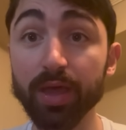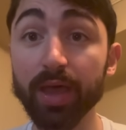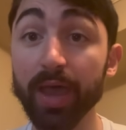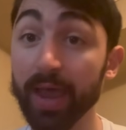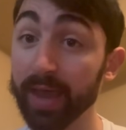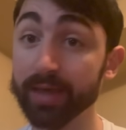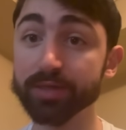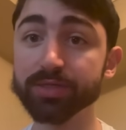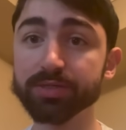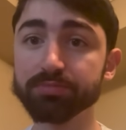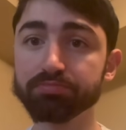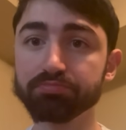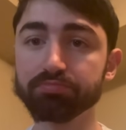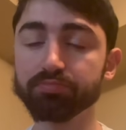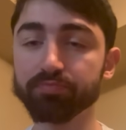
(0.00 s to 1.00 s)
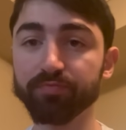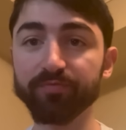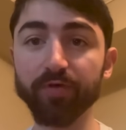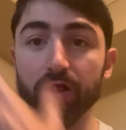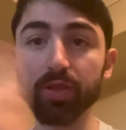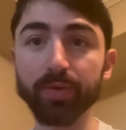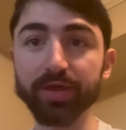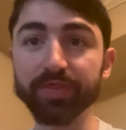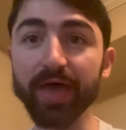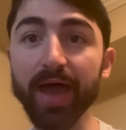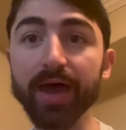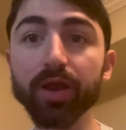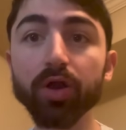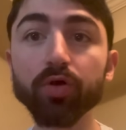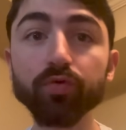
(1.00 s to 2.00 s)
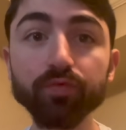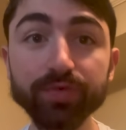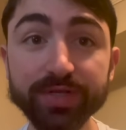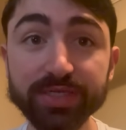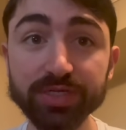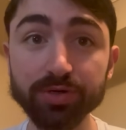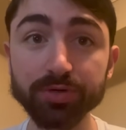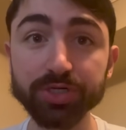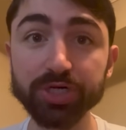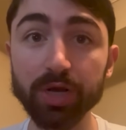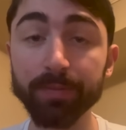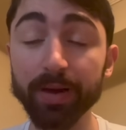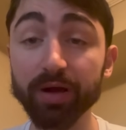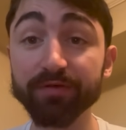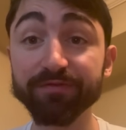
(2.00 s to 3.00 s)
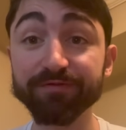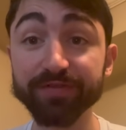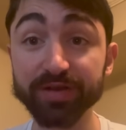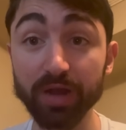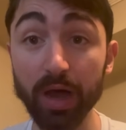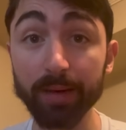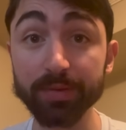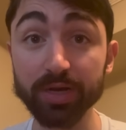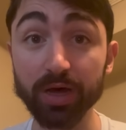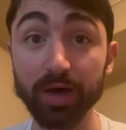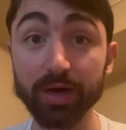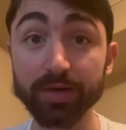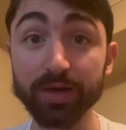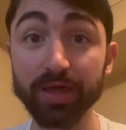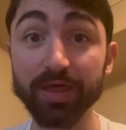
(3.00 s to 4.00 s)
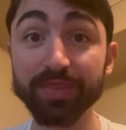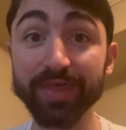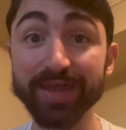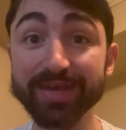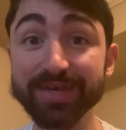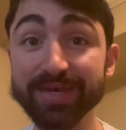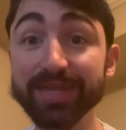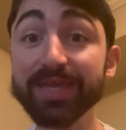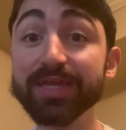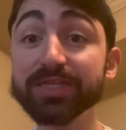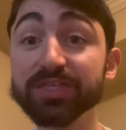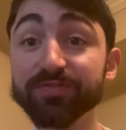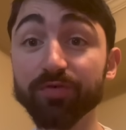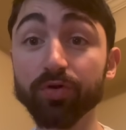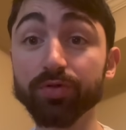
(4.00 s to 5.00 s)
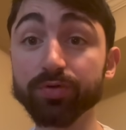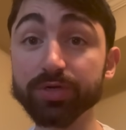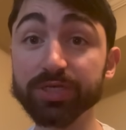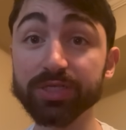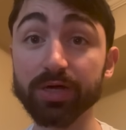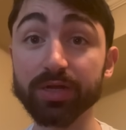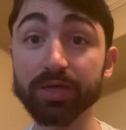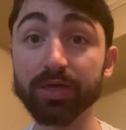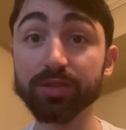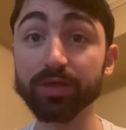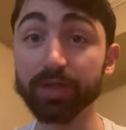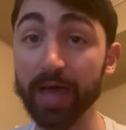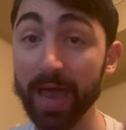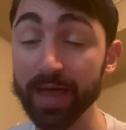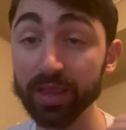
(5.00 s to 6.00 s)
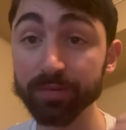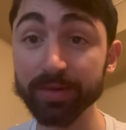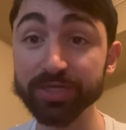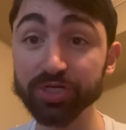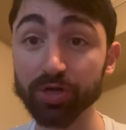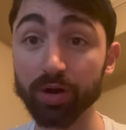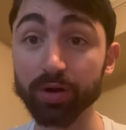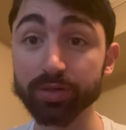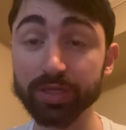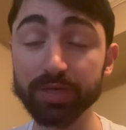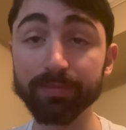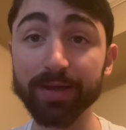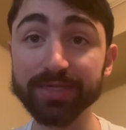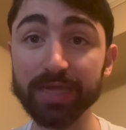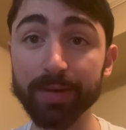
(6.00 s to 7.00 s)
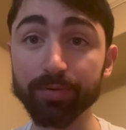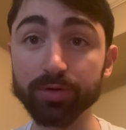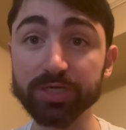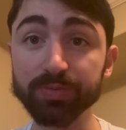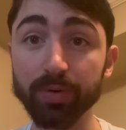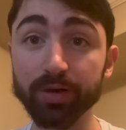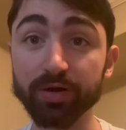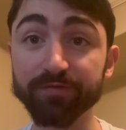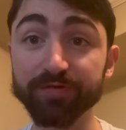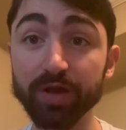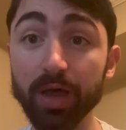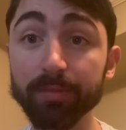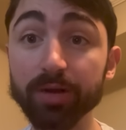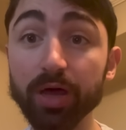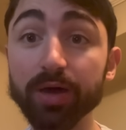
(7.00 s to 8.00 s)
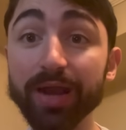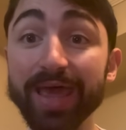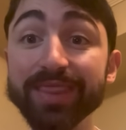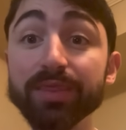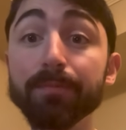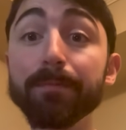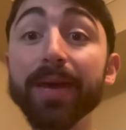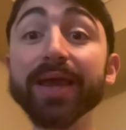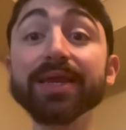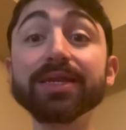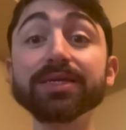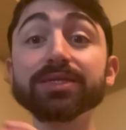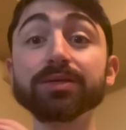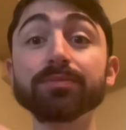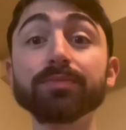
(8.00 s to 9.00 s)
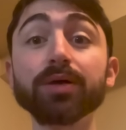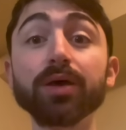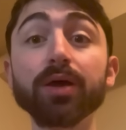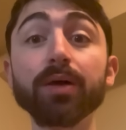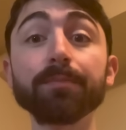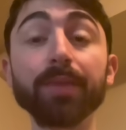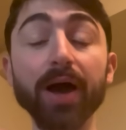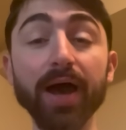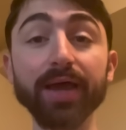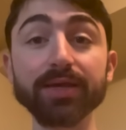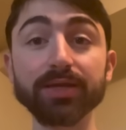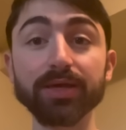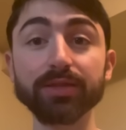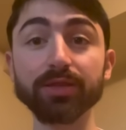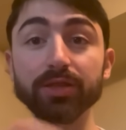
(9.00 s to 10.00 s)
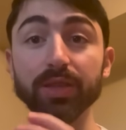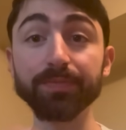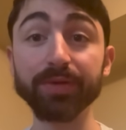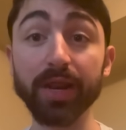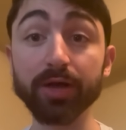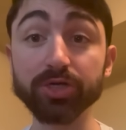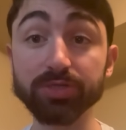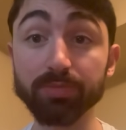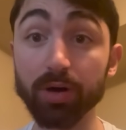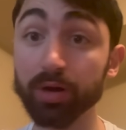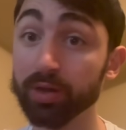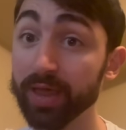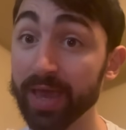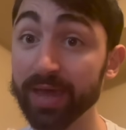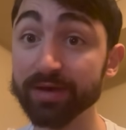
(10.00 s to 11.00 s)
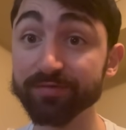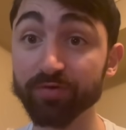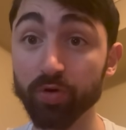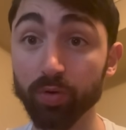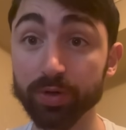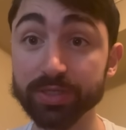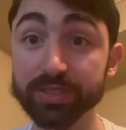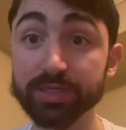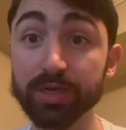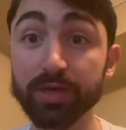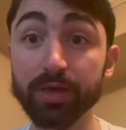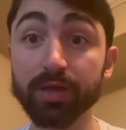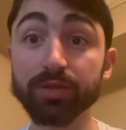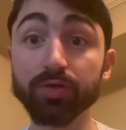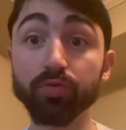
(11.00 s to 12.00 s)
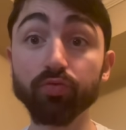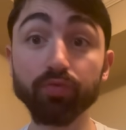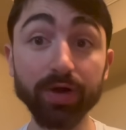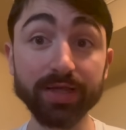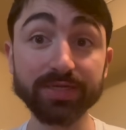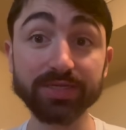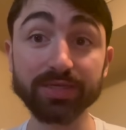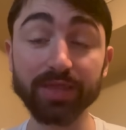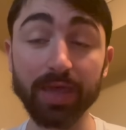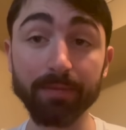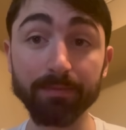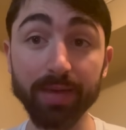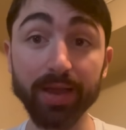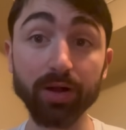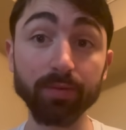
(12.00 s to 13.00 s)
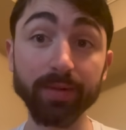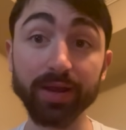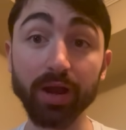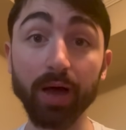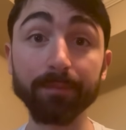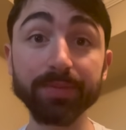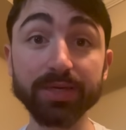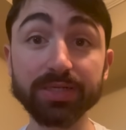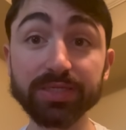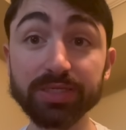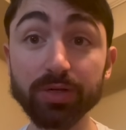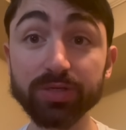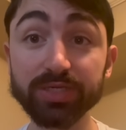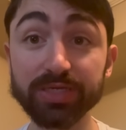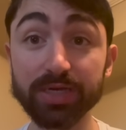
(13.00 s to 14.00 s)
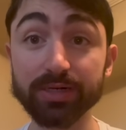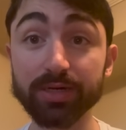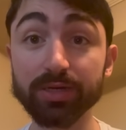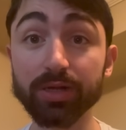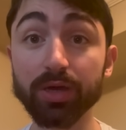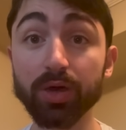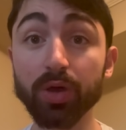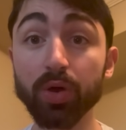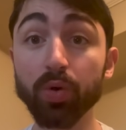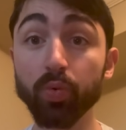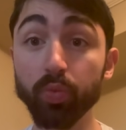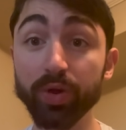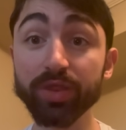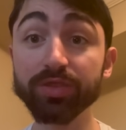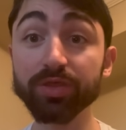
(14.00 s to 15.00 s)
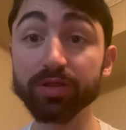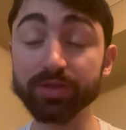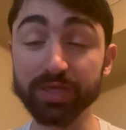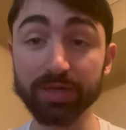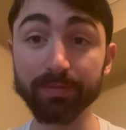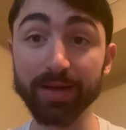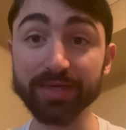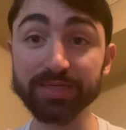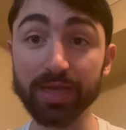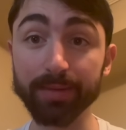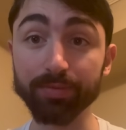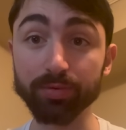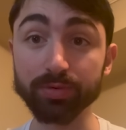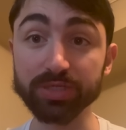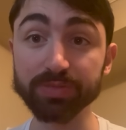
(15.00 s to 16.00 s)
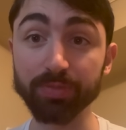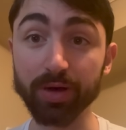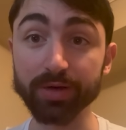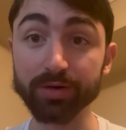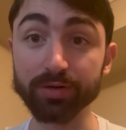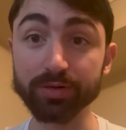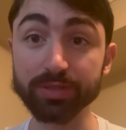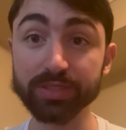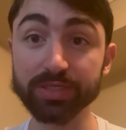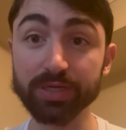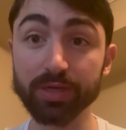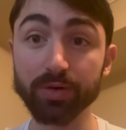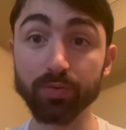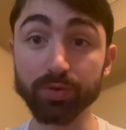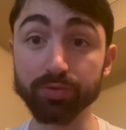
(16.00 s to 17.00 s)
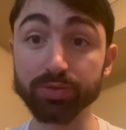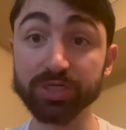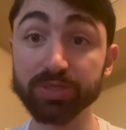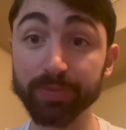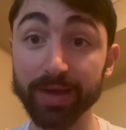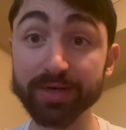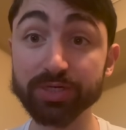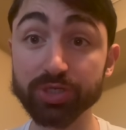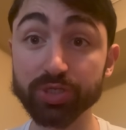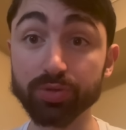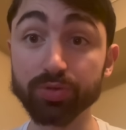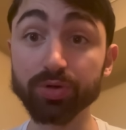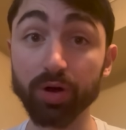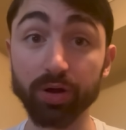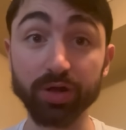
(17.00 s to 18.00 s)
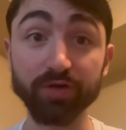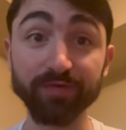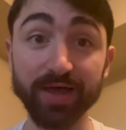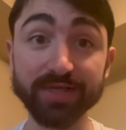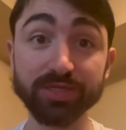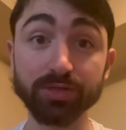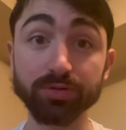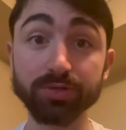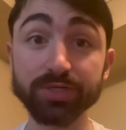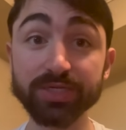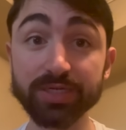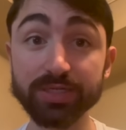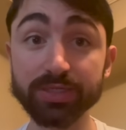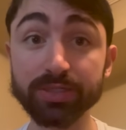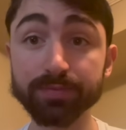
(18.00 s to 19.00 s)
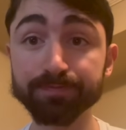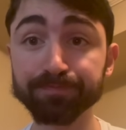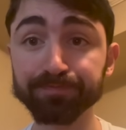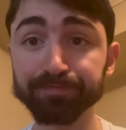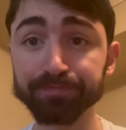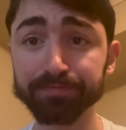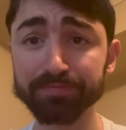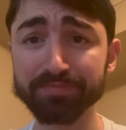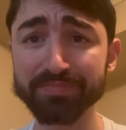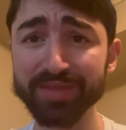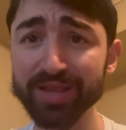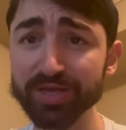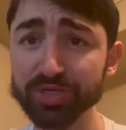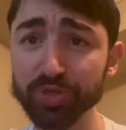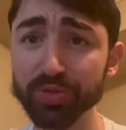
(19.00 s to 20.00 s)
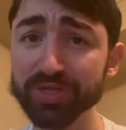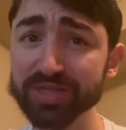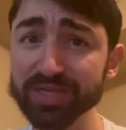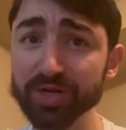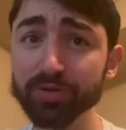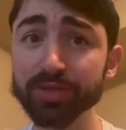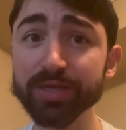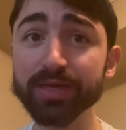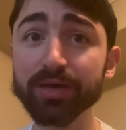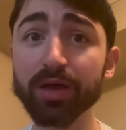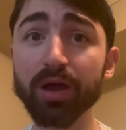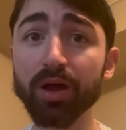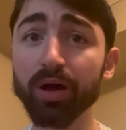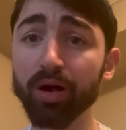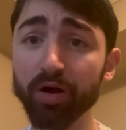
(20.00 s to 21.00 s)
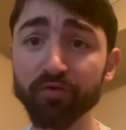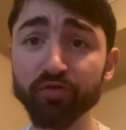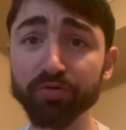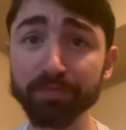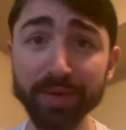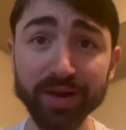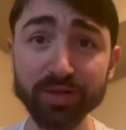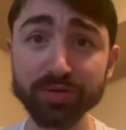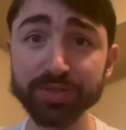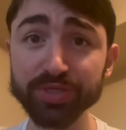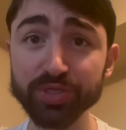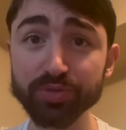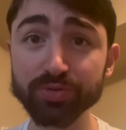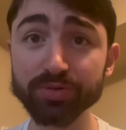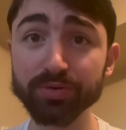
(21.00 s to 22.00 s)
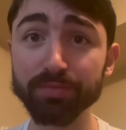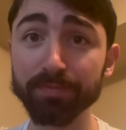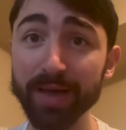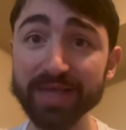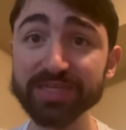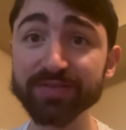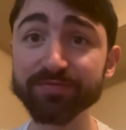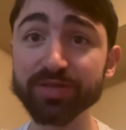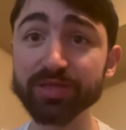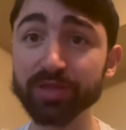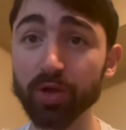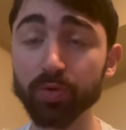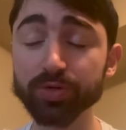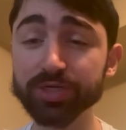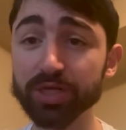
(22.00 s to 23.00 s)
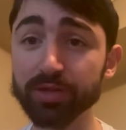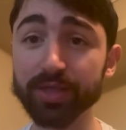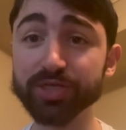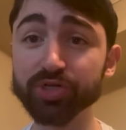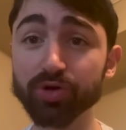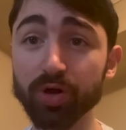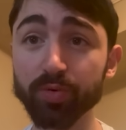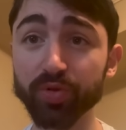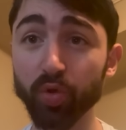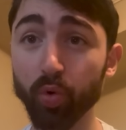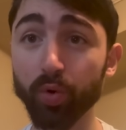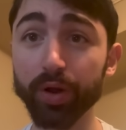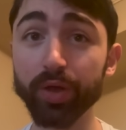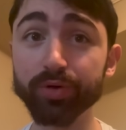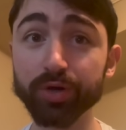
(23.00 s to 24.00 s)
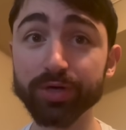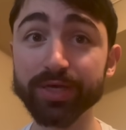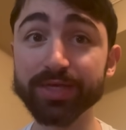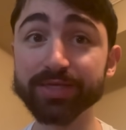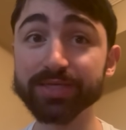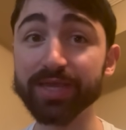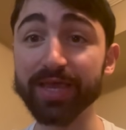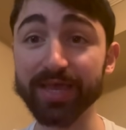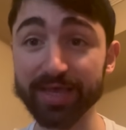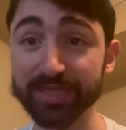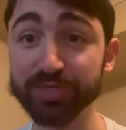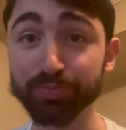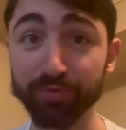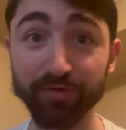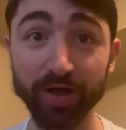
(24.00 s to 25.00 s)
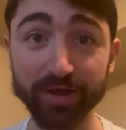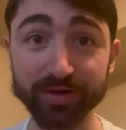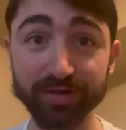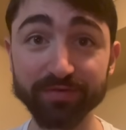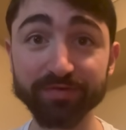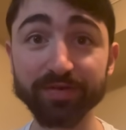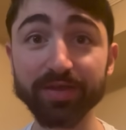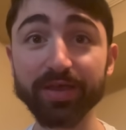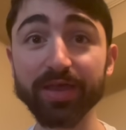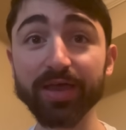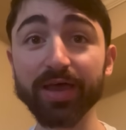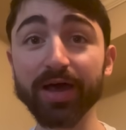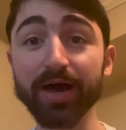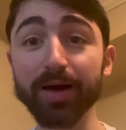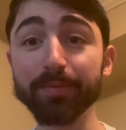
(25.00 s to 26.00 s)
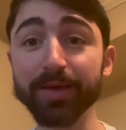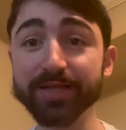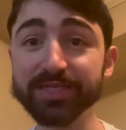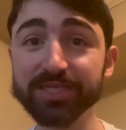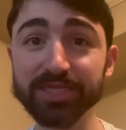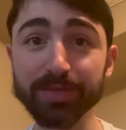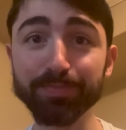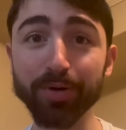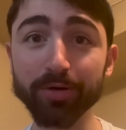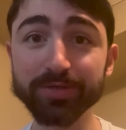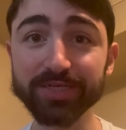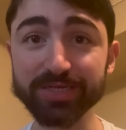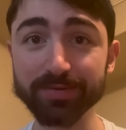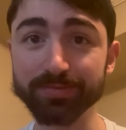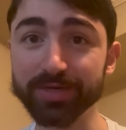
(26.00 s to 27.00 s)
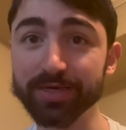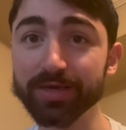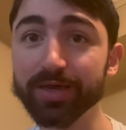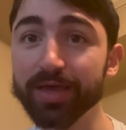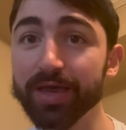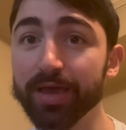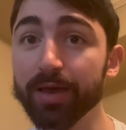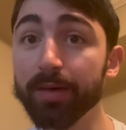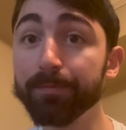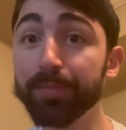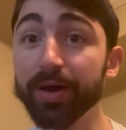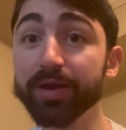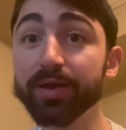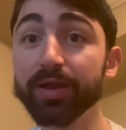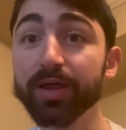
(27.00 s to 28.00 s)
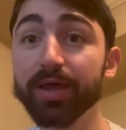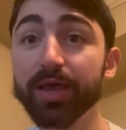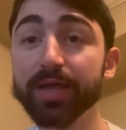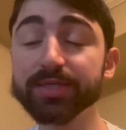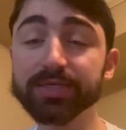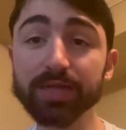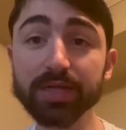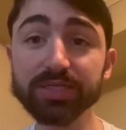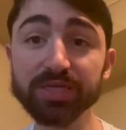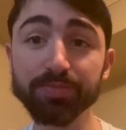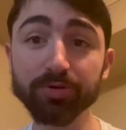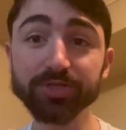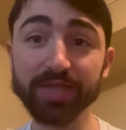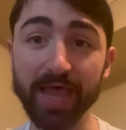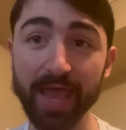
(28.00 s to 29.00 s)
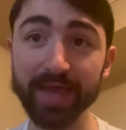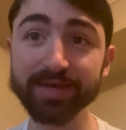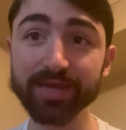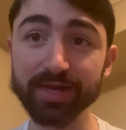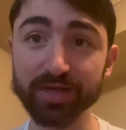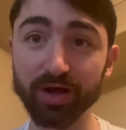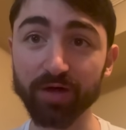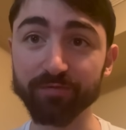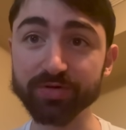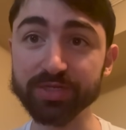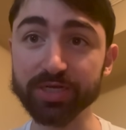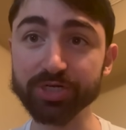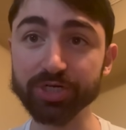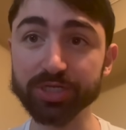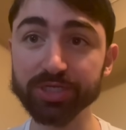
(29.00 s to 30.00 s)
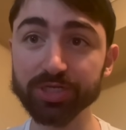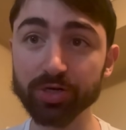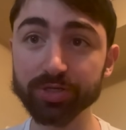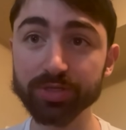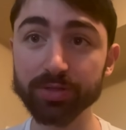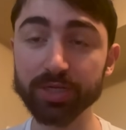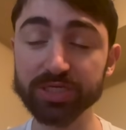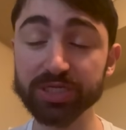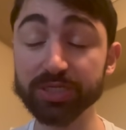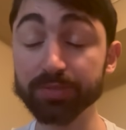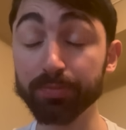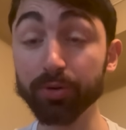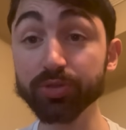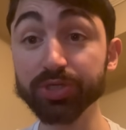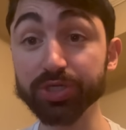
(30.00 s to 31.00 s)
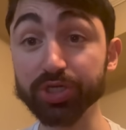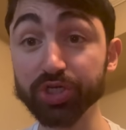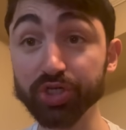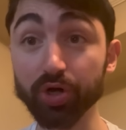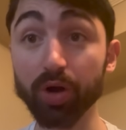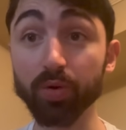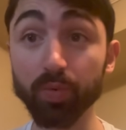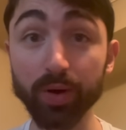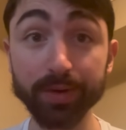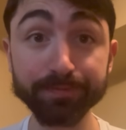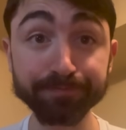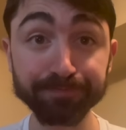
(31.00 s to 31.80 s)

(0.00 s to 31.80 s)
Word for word: and following that, research about a phenomenon that needs further study the LMHR, lean mass hyperresponder phenomenon, and the mechanism behind it, the lipid energy model, and of course, the risk that may or may not be associated with lean mass hyperresponders with respect cardiovascular disease. So clearly, Harvard medical student massively lowers cholesterol with Oreo cookies is provocative. Um, it's supposed to be. But it's not supposed to end any conversation. It starts, it's supposed to start one.